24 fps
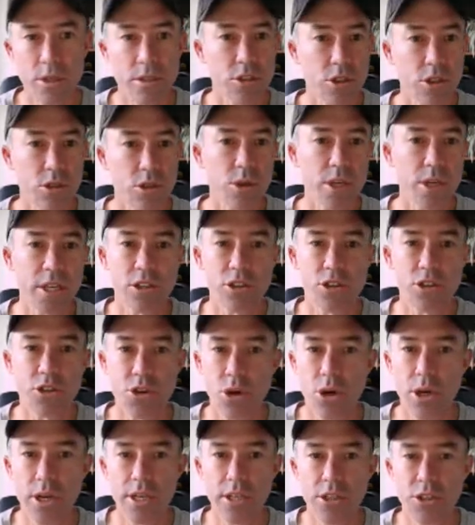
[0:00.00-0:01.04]
looking to
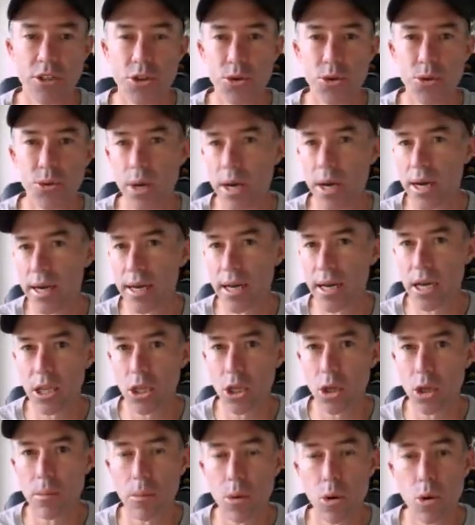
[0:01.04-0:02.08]
try and do a
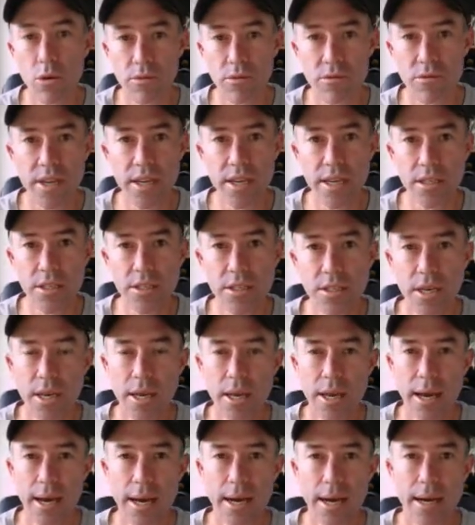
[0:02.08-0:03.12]
lot more of these.
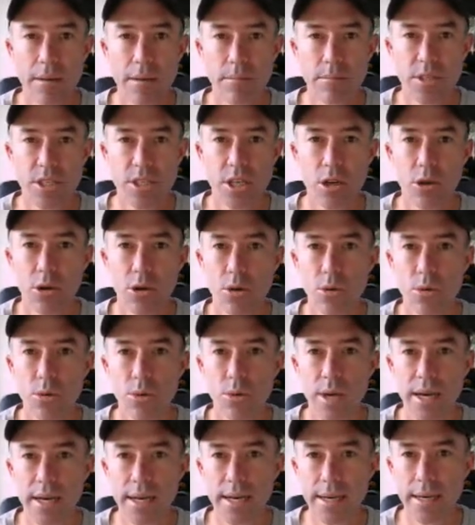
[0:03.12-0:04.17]
So
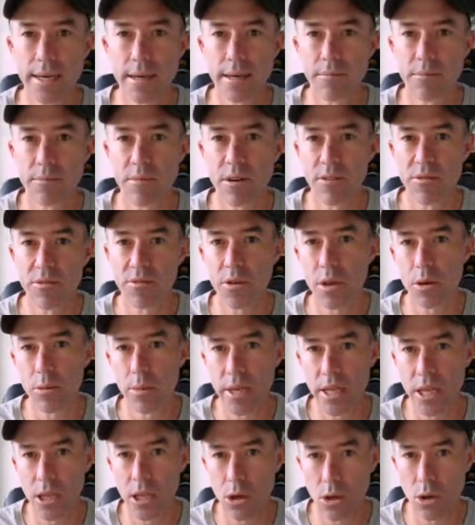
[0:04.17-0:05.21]
follow me
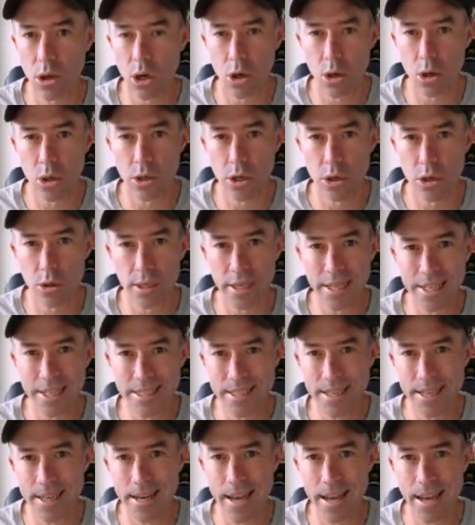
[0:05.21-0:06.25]
along on
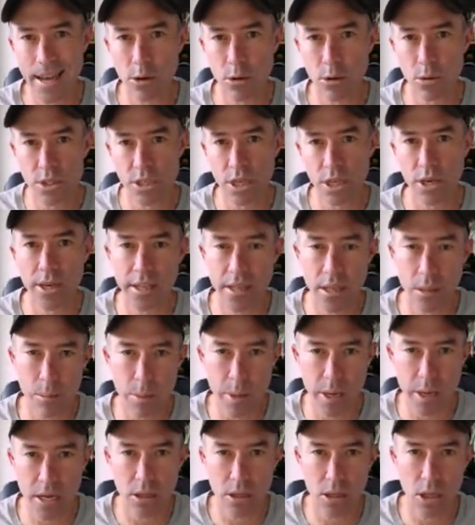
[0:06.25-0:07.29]
LinkedIn, and also hit the
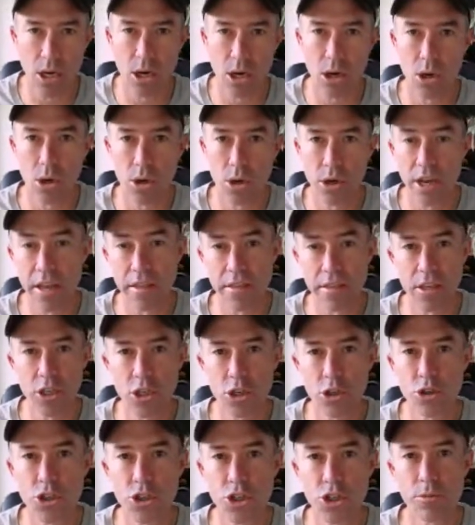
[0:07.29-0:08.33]
bell on the
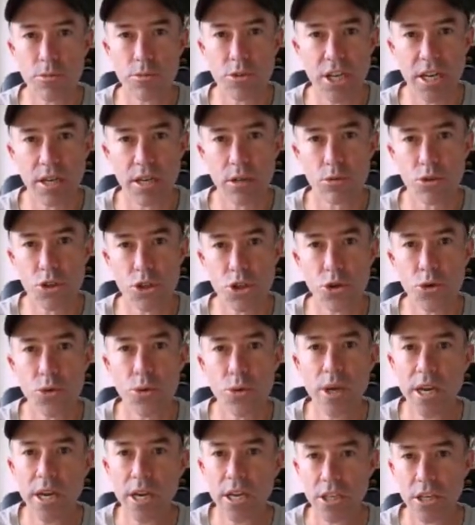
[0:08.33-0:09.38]
YouTube channel too,
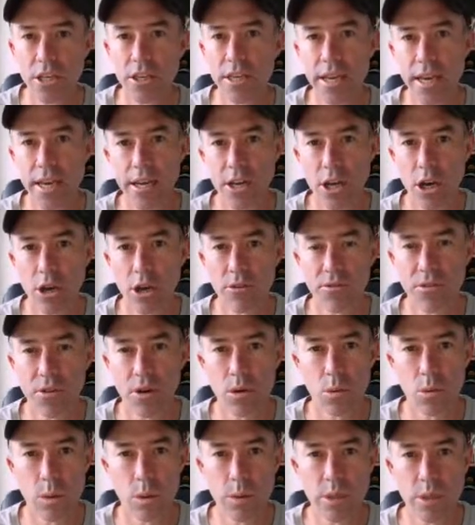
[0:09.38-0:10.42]
so you get
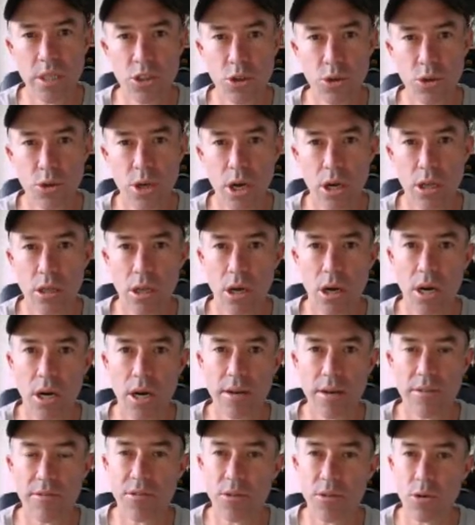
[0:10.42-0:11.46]
notified when we do go
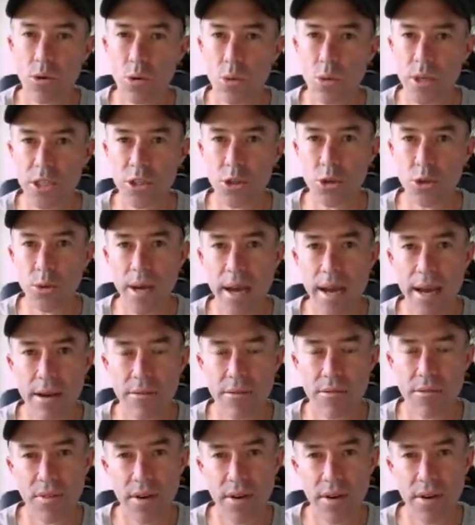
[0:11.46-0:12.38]
live, or we do have